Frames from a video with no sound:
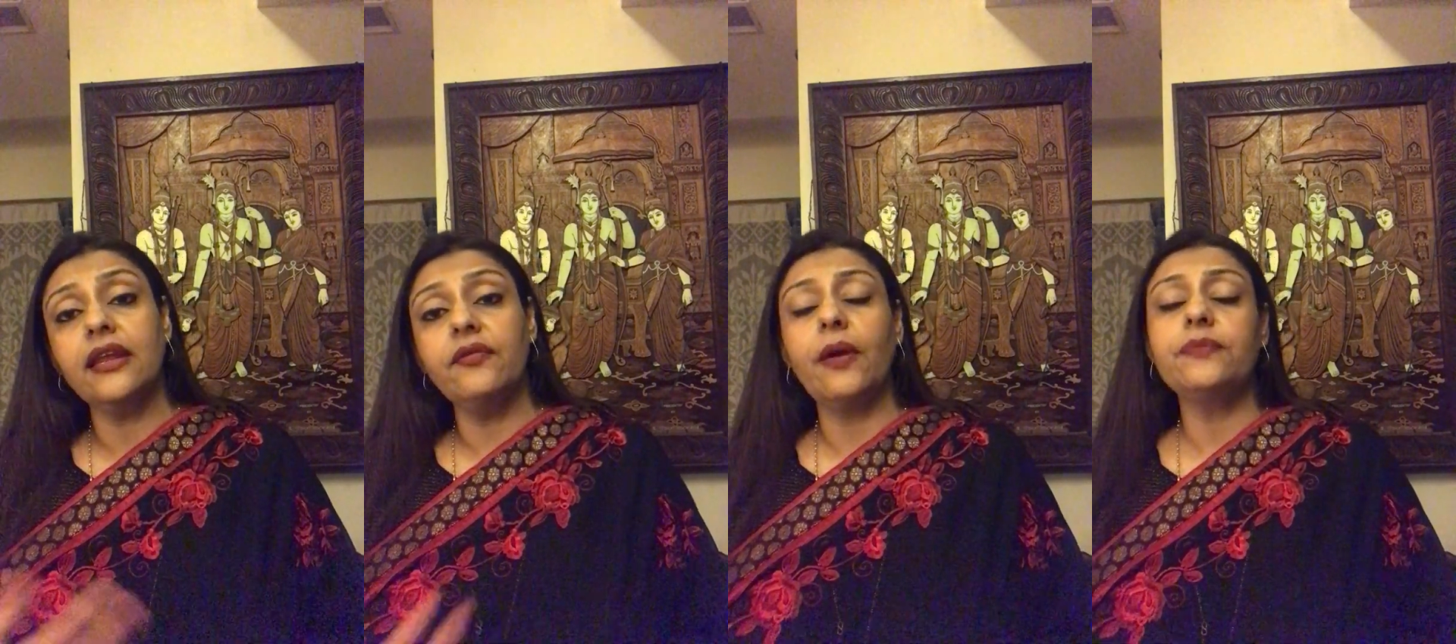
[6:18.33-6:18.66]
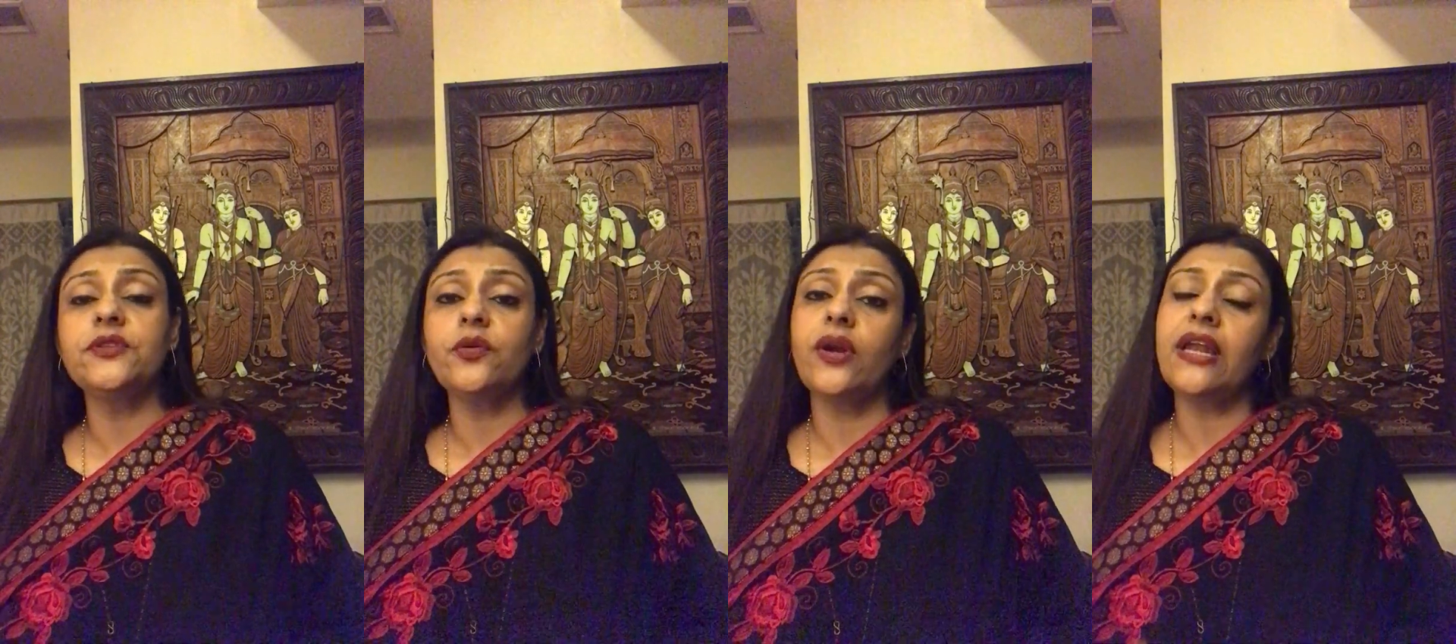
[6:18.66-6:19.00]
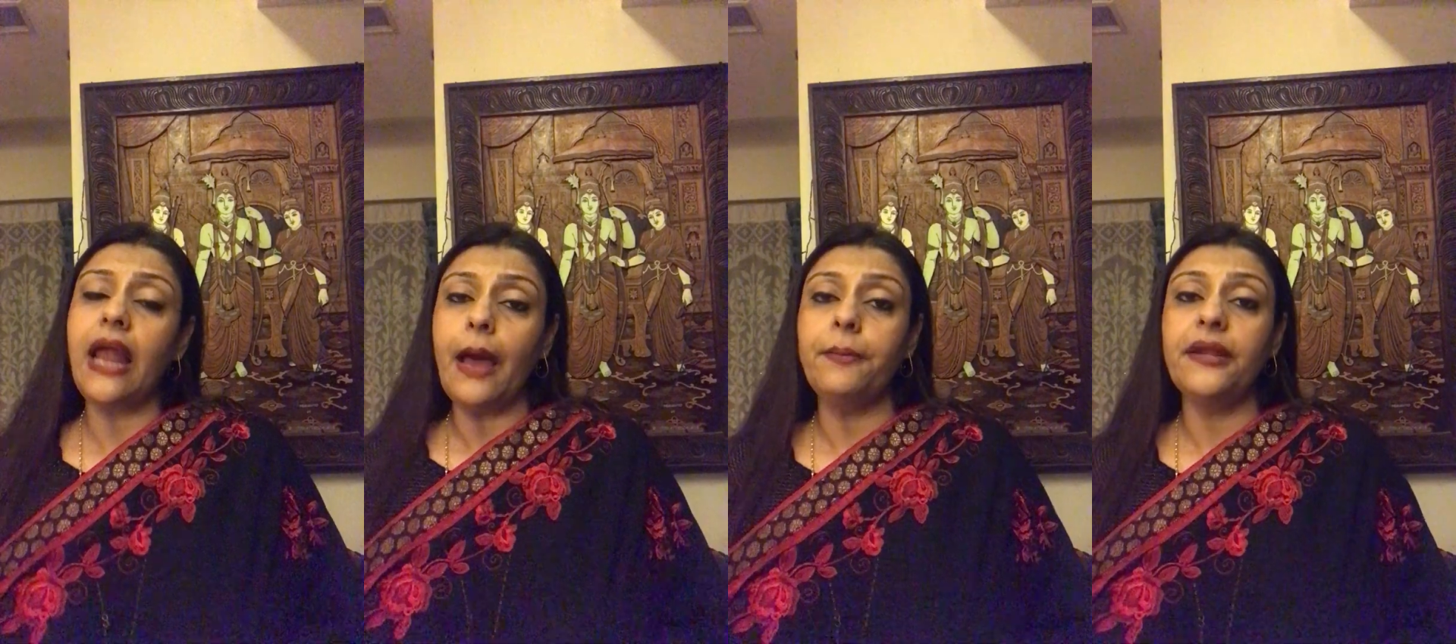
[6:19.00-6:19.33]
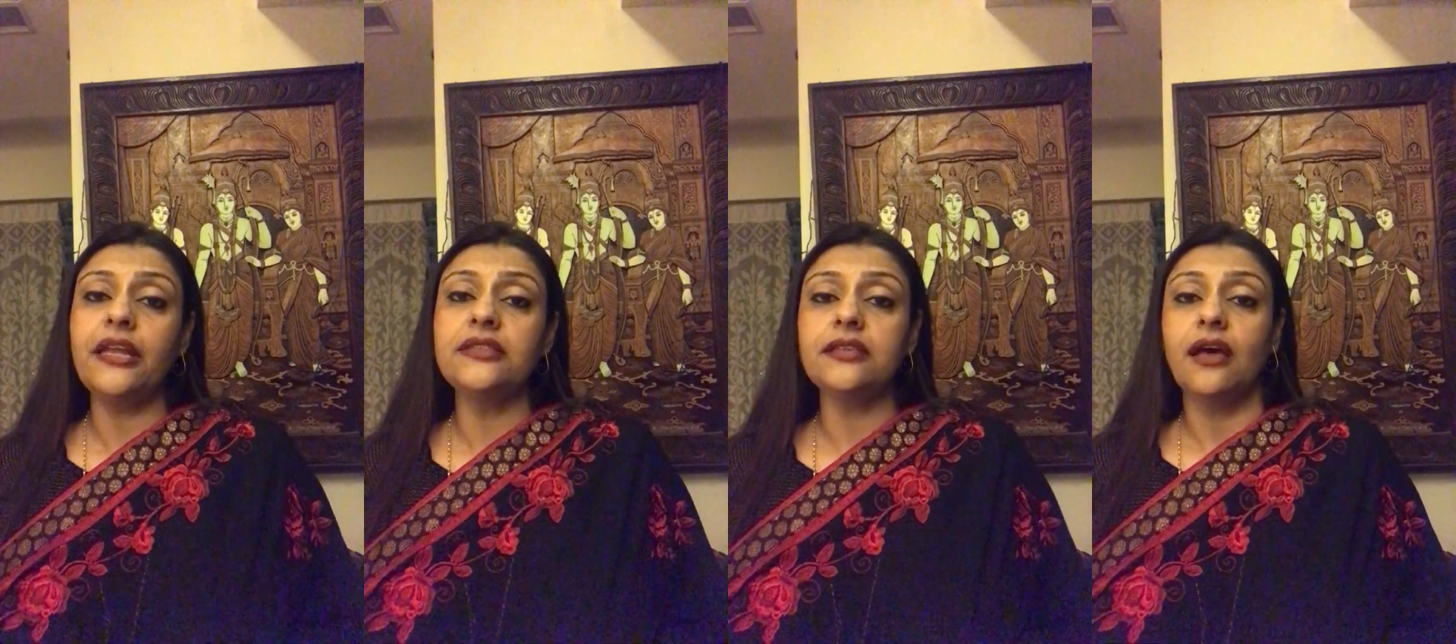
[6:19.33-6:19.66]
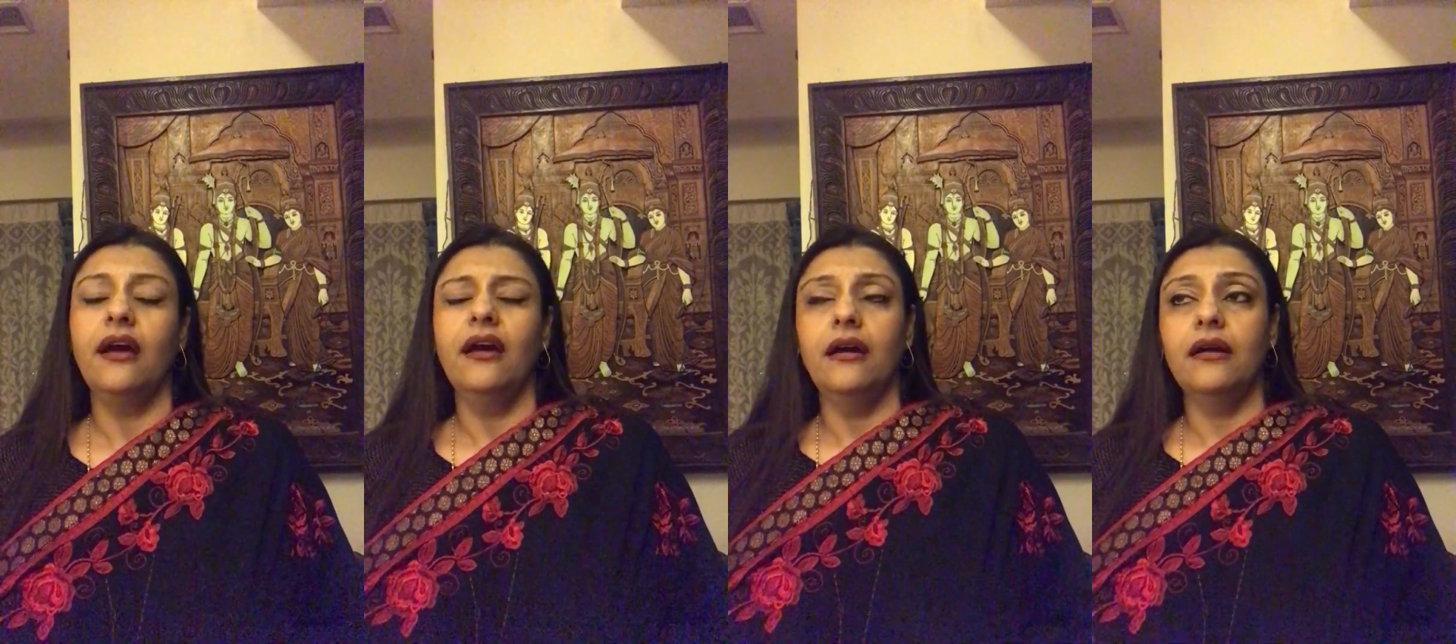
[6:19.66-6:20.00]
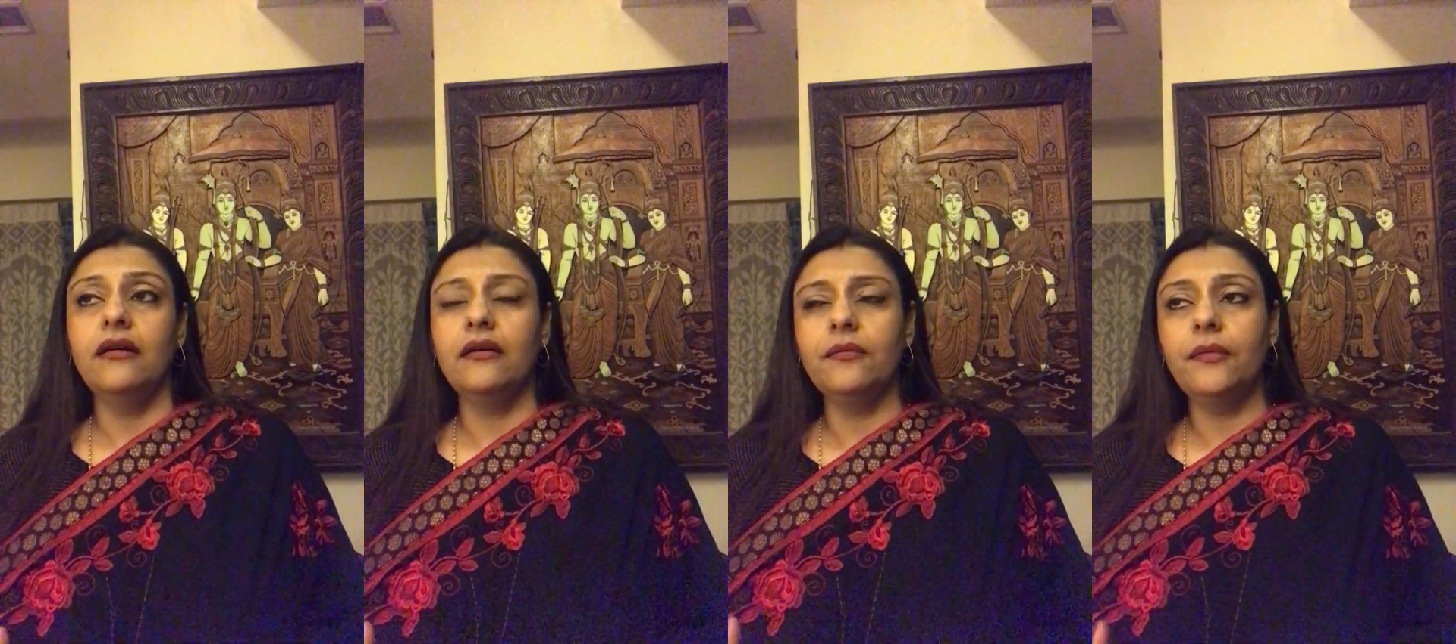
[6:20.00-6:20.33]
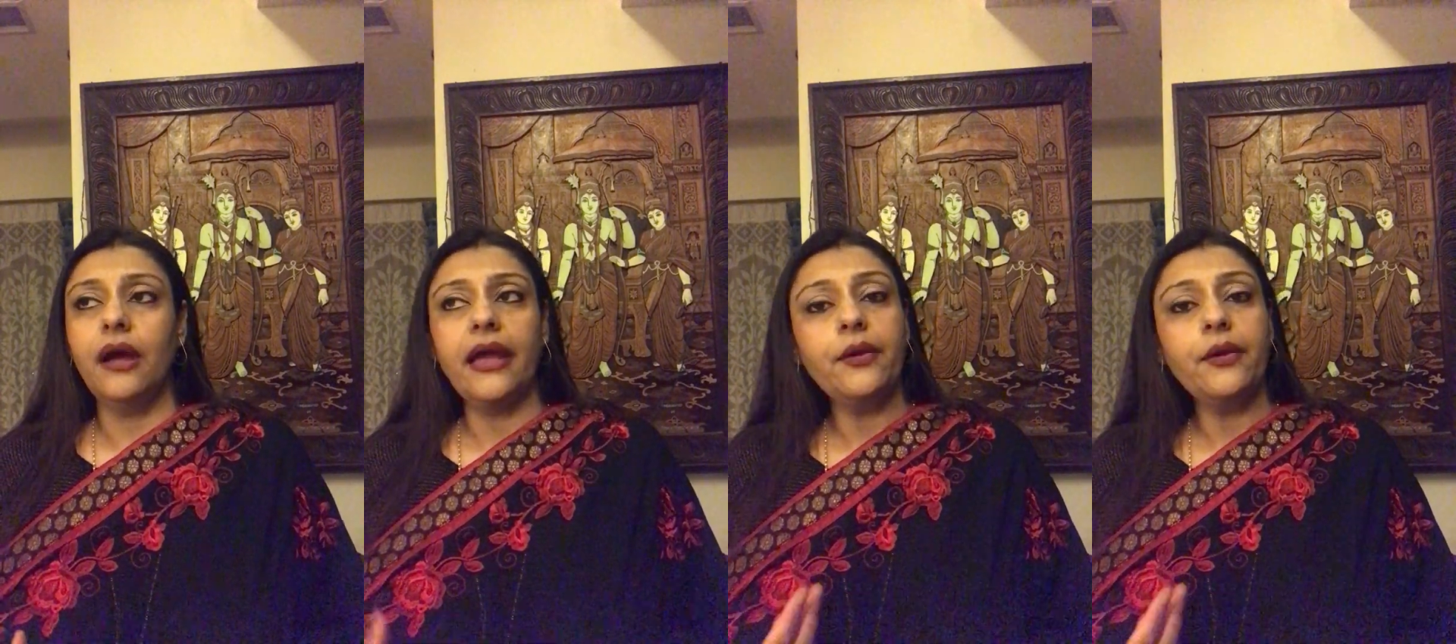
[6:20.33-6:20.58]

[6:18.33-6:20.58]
and give up so what will happen is uh,